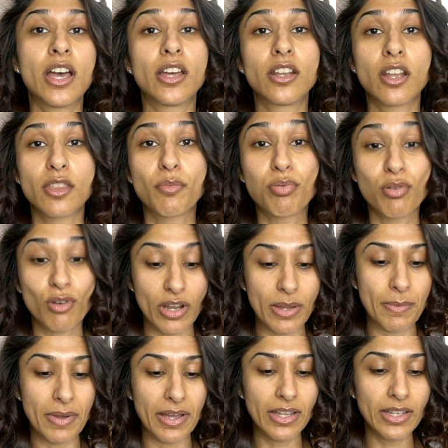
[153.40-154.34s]
another
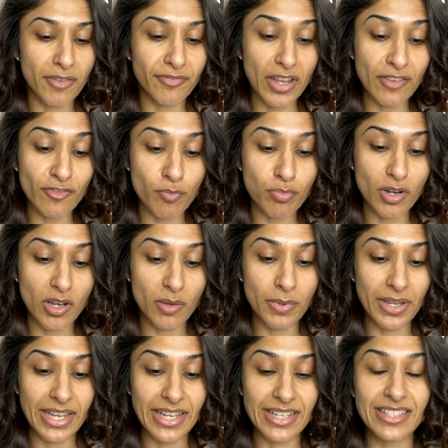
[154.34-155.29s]
primer. My favourite
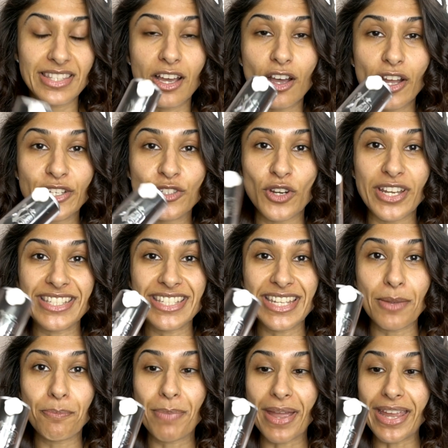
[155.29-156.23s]
primer is the
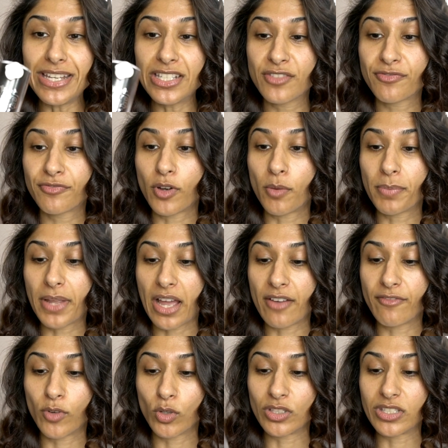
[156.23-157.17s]
Hydrating Base from
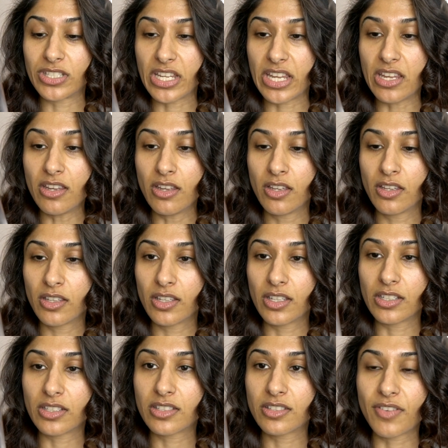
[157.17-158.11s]
Kat Von D.
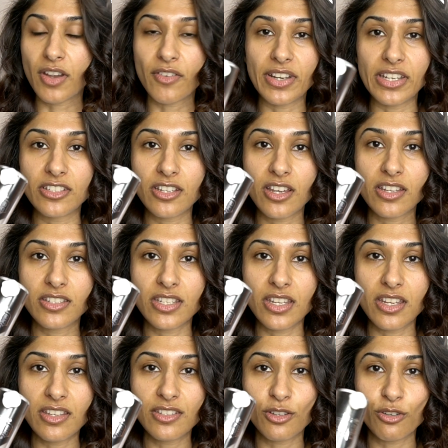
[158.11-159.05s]
It's very
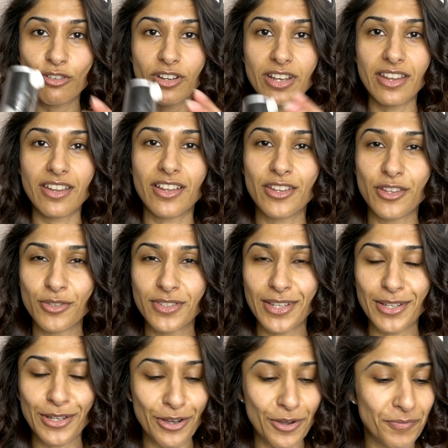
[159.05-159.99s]
dirty, sorry, I use
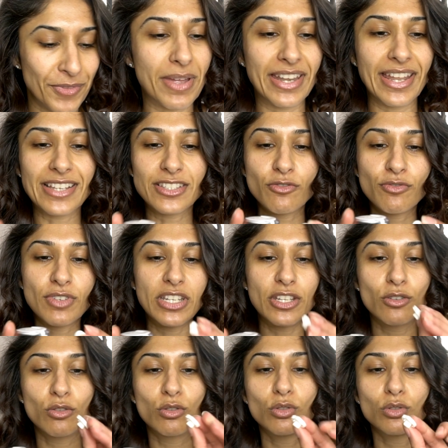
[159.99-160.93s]
it a lot. And it has a
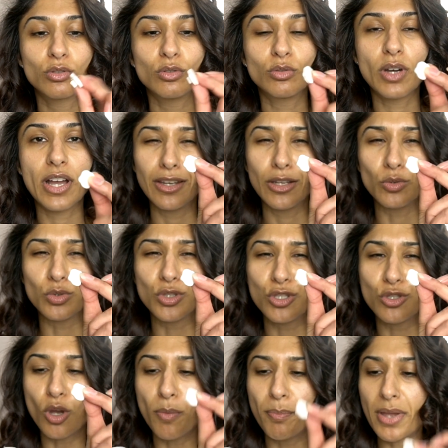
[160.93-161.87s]
really cool little
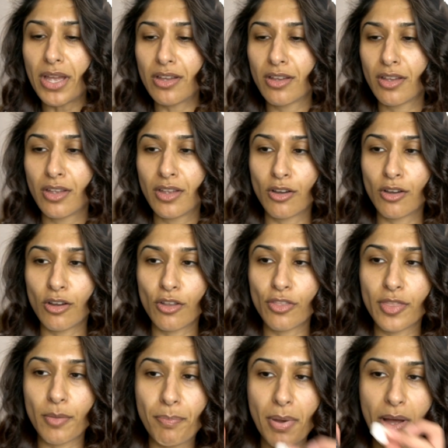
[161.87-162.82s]
stopper
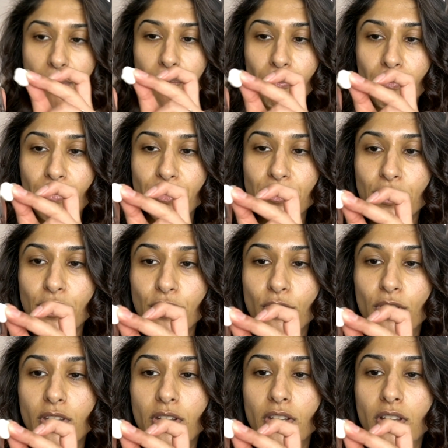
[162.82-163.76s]
on the pump, so
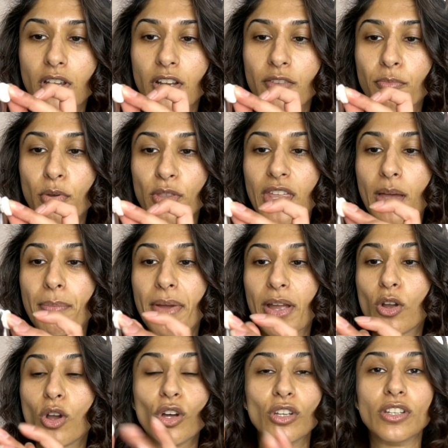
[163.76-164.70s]
you can kind of put that
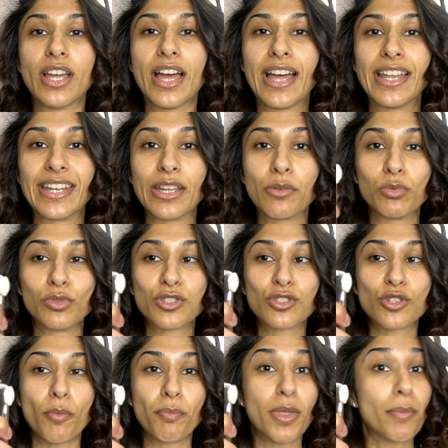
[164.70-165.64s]
back on and it will
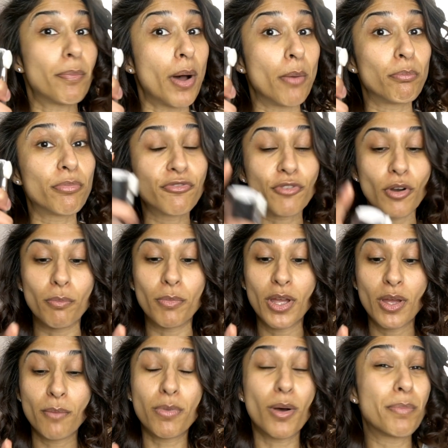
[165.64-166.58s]
stop the pump from
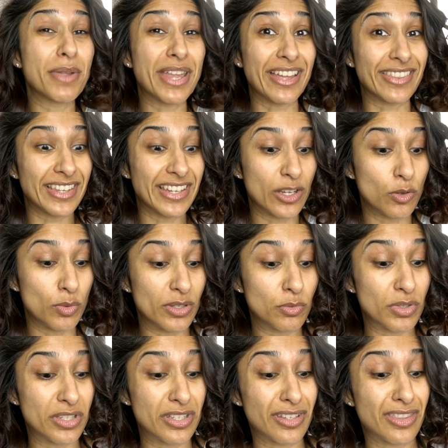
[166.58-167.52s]
pumping out the
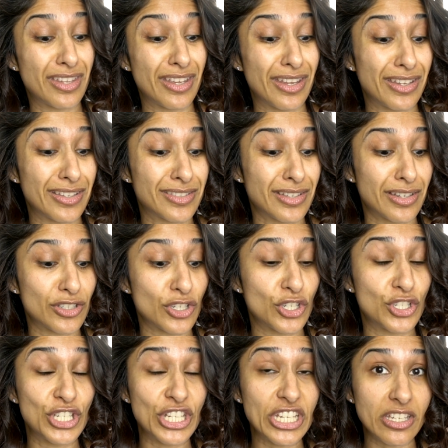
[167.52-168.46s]
liquid, which I think is such
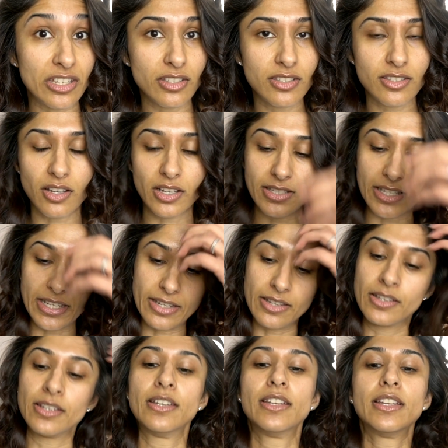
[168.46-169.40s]
a genius
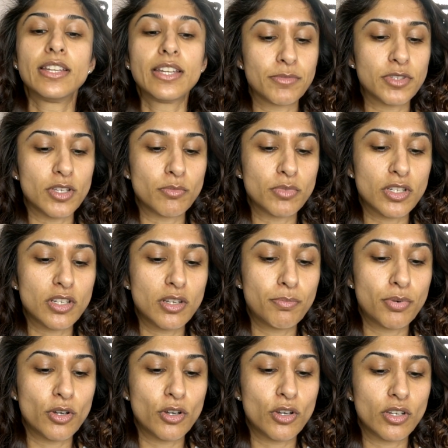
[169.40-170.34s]
idea. So I'm just going
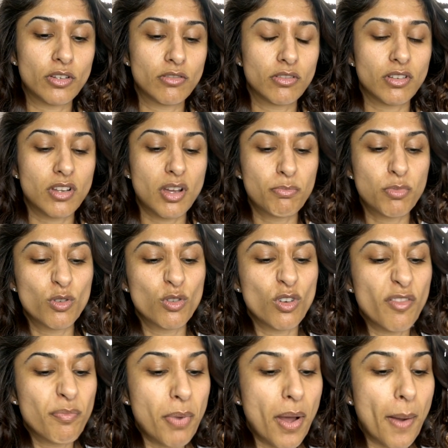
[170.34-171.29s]
to put on a couple
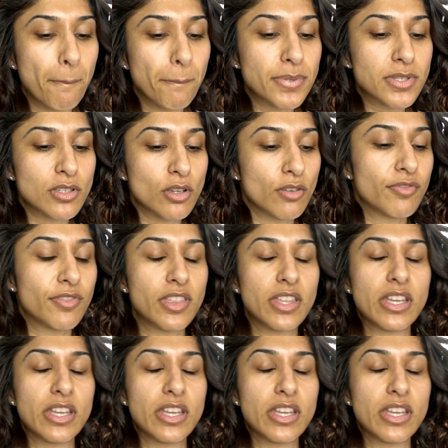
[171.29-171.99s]
of pumps of